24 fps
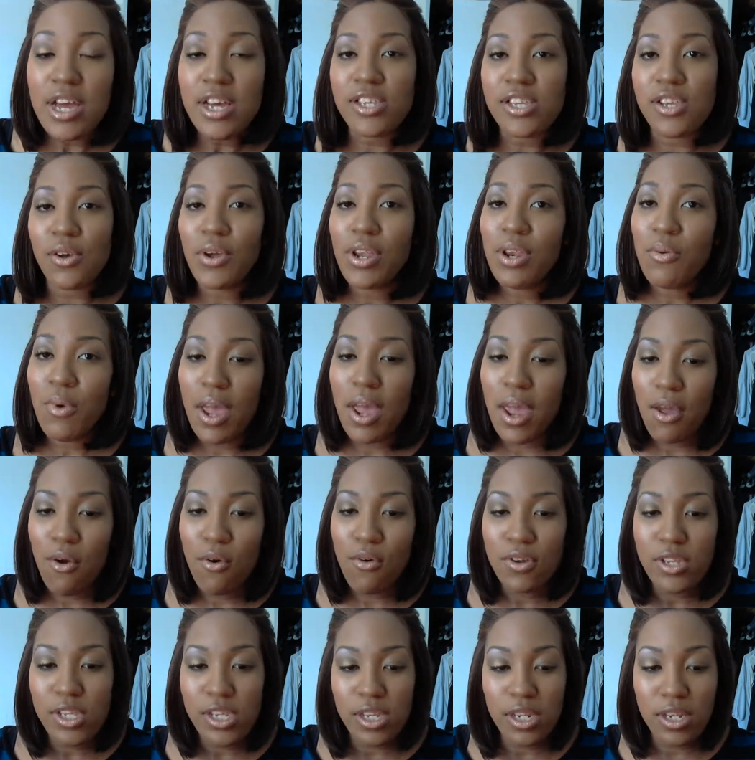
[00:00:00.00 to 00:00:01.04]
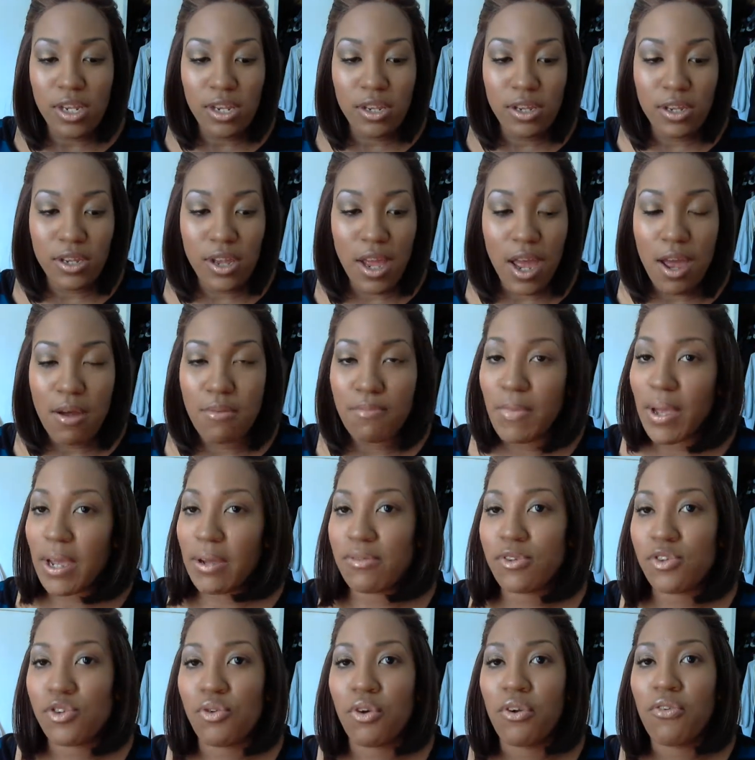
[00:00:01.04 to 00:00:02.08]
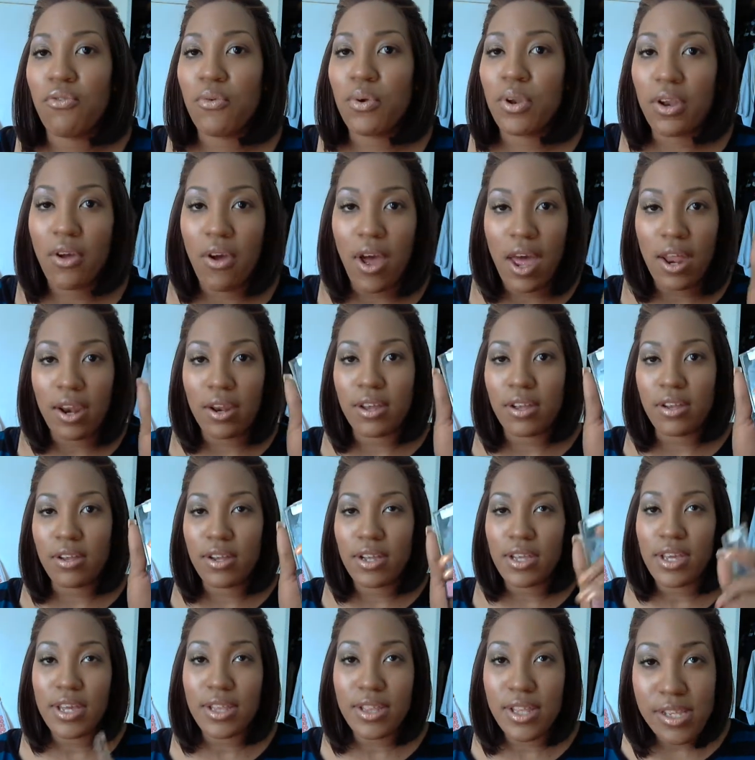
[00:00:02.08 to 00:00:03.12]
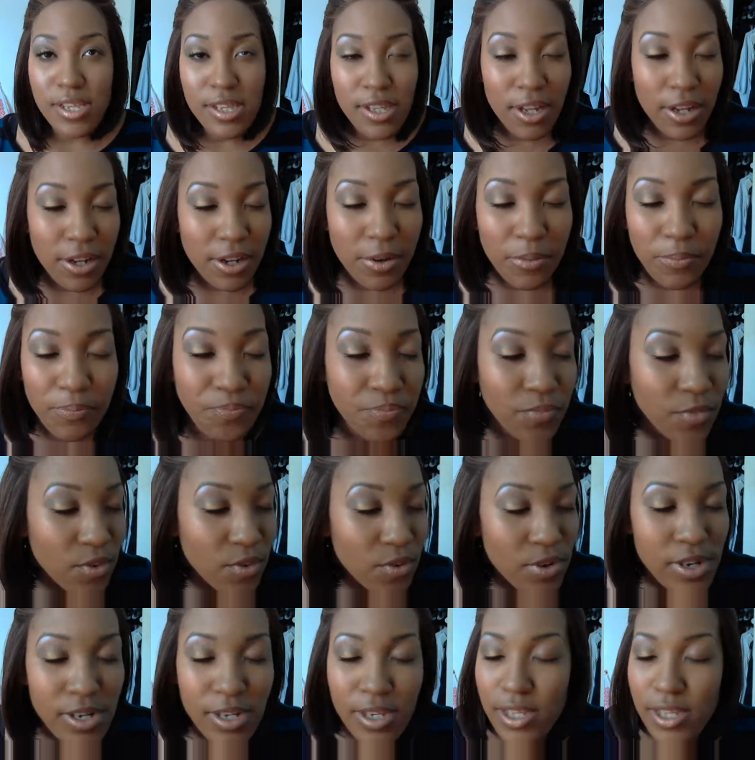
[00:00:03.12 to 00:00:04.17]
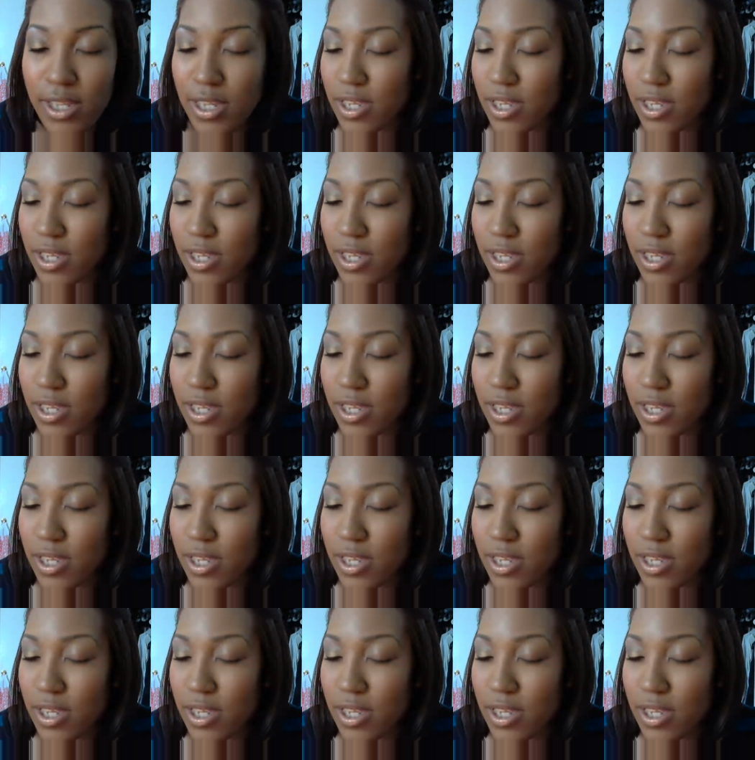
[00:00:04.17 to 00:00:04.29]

So anyway, on to the um, makeup tutorial if you want to know how to get this look, which is